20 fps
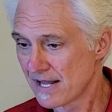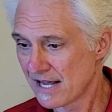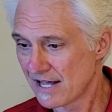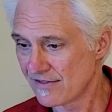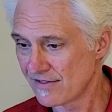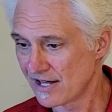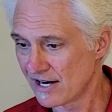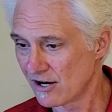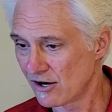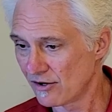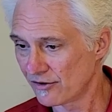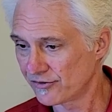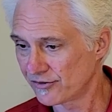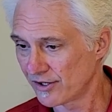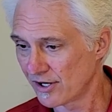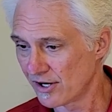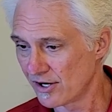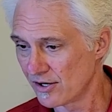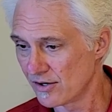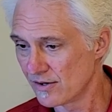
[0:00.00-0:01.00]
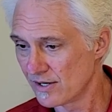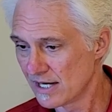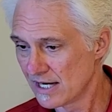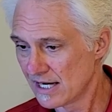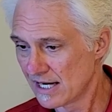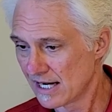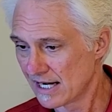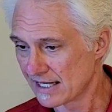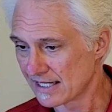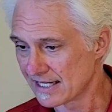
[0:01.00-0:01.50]
And then also,
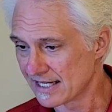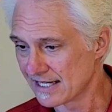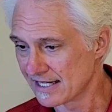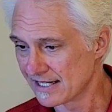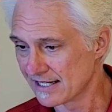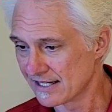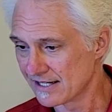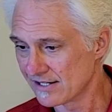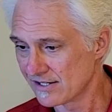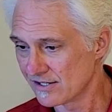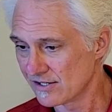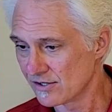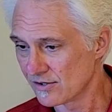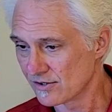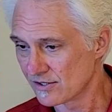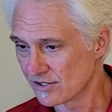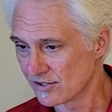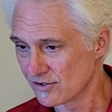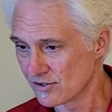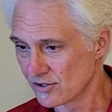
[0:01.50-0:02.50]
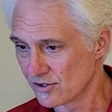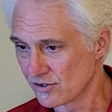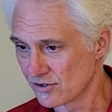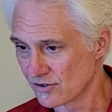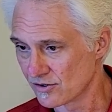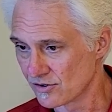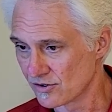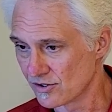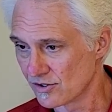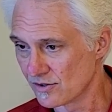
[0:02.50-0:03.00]
again, you can do
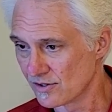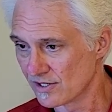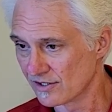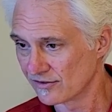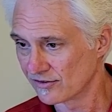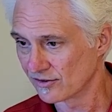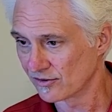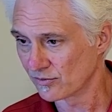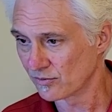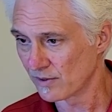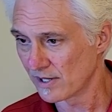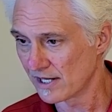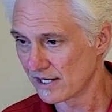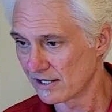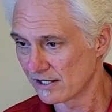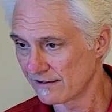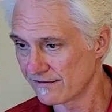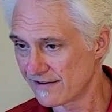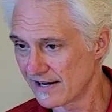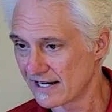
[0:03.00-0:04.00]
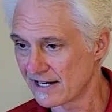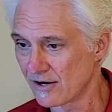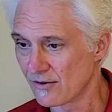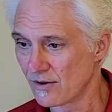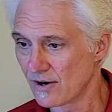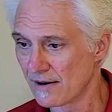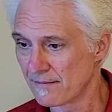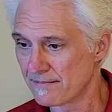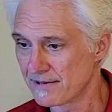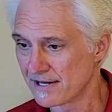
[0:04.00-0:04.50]
your units as well. If I
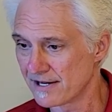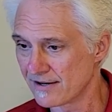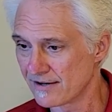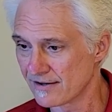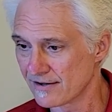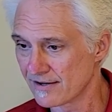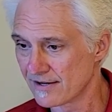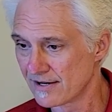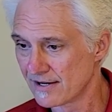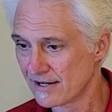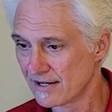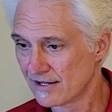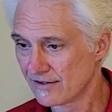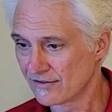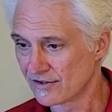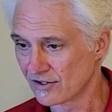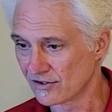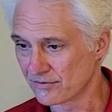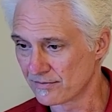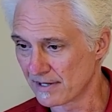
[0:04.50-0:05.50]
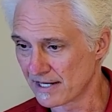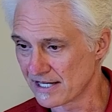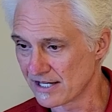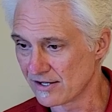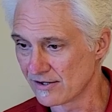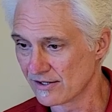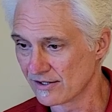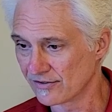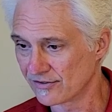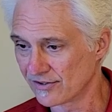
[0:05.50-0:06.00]
go up here, there's my
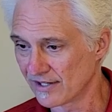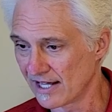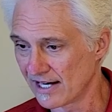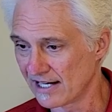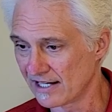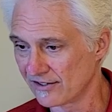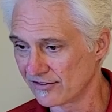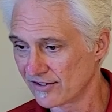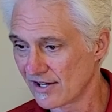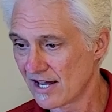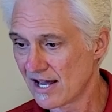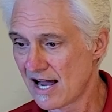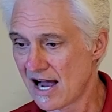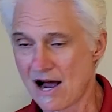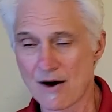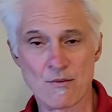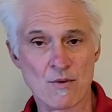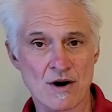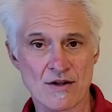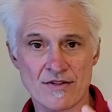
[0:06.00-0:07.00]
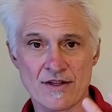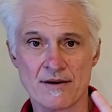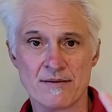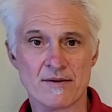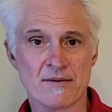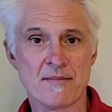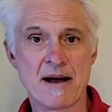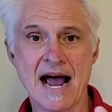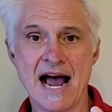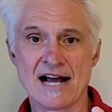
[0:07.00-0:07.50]
unit settings. I want them
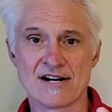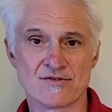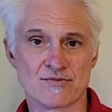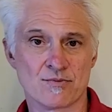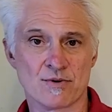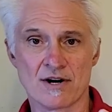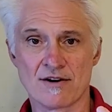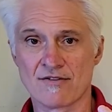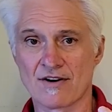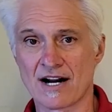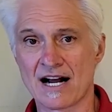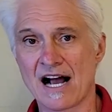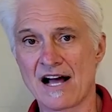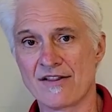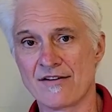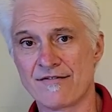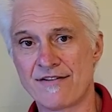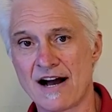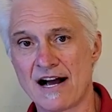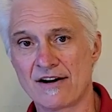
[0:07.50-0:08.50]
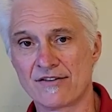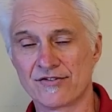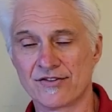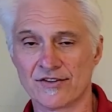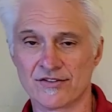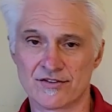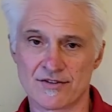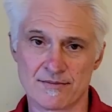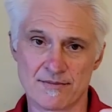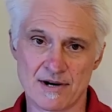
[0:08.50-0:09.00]
to match. Whatever I got in the file
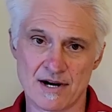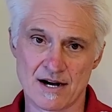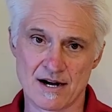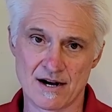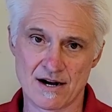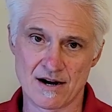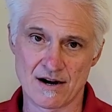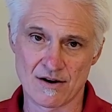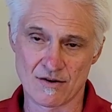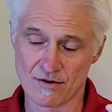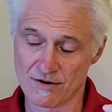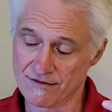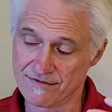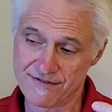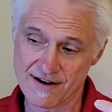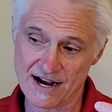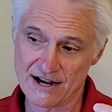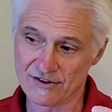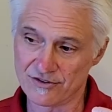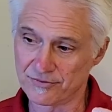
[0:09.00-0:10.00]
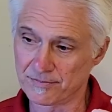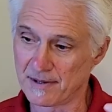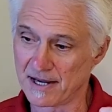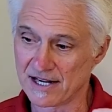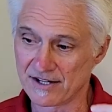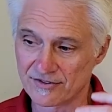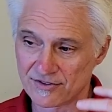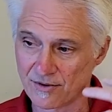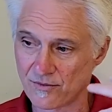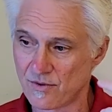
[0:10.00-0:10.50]
system or file
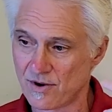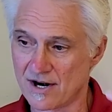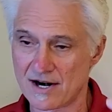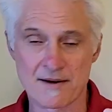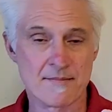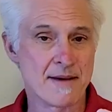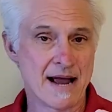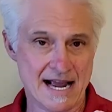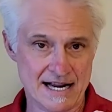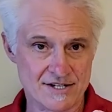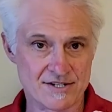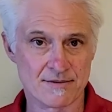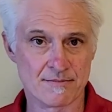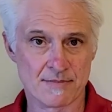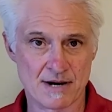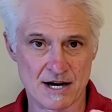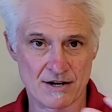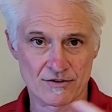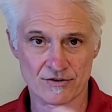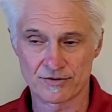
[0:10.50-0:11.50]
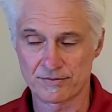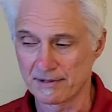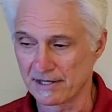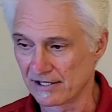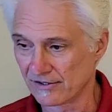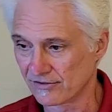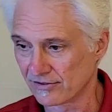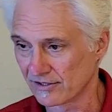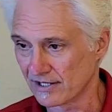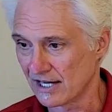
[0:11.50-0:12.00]
space, I want it to match in model
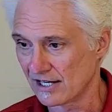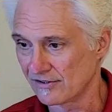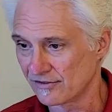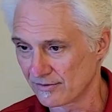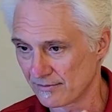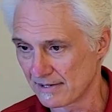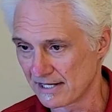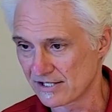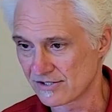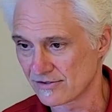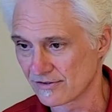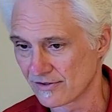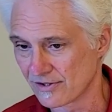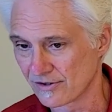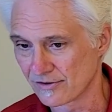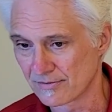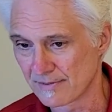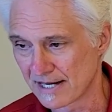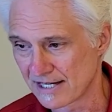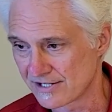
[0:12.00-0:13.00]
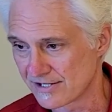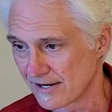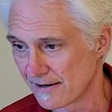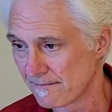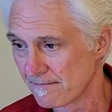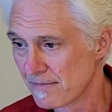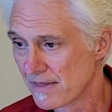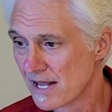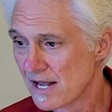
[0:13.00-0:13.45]
space, okay? So make sure those match up.